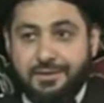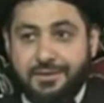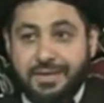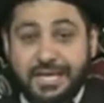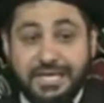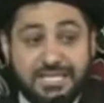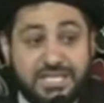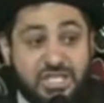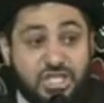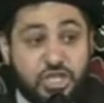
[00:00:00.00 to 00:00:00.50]

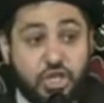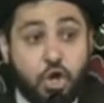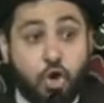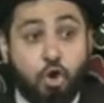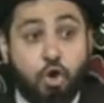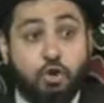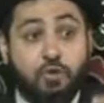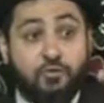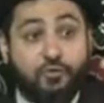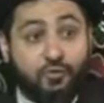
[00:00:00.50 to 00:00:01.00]
They
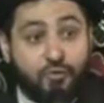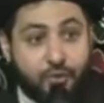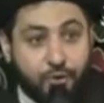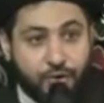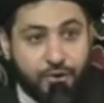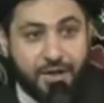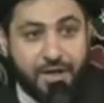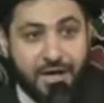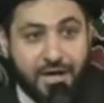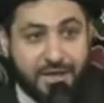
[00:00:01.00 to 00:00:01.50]
serve
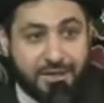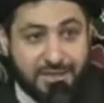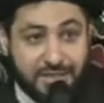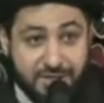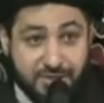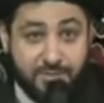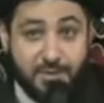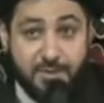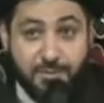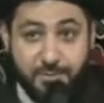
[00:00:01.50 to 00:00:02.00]
dunya,
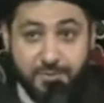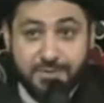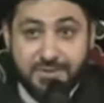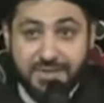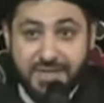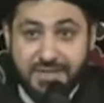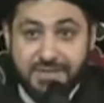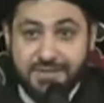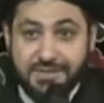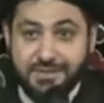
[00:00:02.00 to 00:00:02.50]
this people
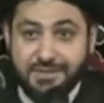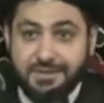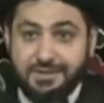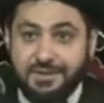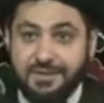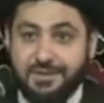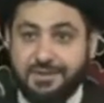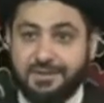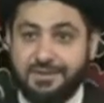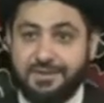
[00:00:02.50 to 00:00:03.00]
says.
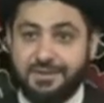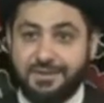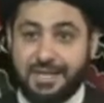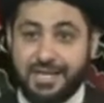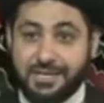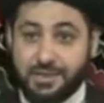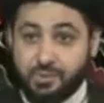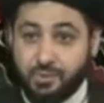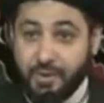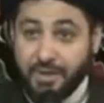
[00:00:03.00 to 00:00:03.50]

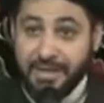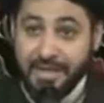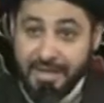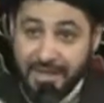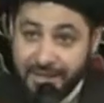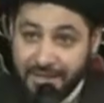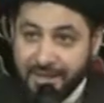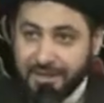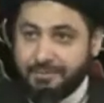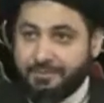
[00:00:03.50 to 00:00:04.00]
That's why they
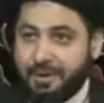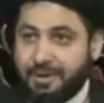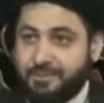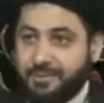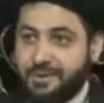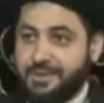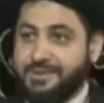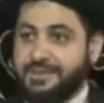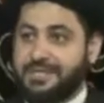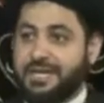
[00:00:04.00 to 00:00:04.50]
kill Imam
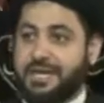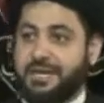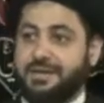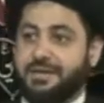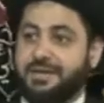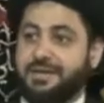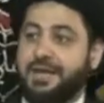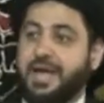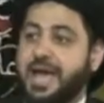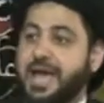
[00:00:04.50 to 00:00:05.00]
Hassan.
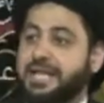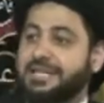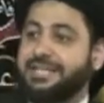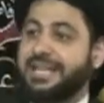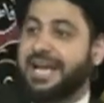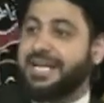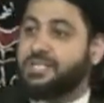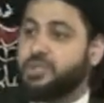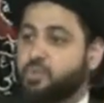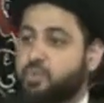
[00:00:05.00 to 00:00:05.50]

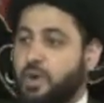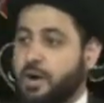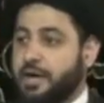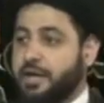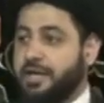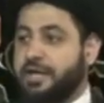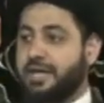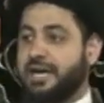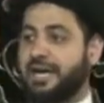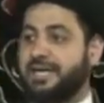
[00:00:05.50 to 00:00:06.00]
That's why
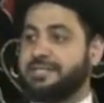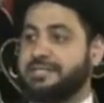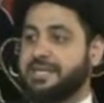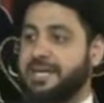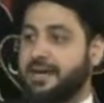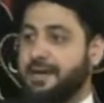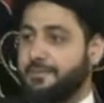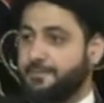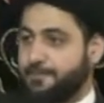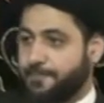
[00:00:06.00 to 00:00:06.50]
he had
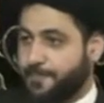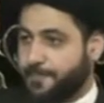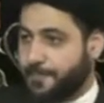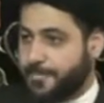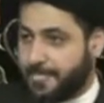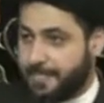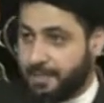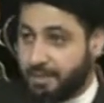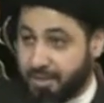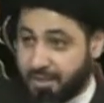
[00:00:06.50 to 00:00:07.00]
the,
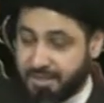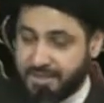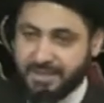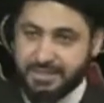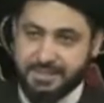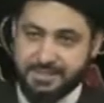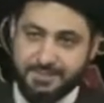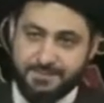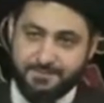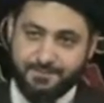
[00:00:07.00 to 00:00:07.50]
look at
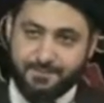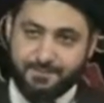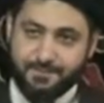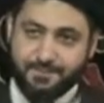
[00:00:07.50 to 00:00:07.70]
this.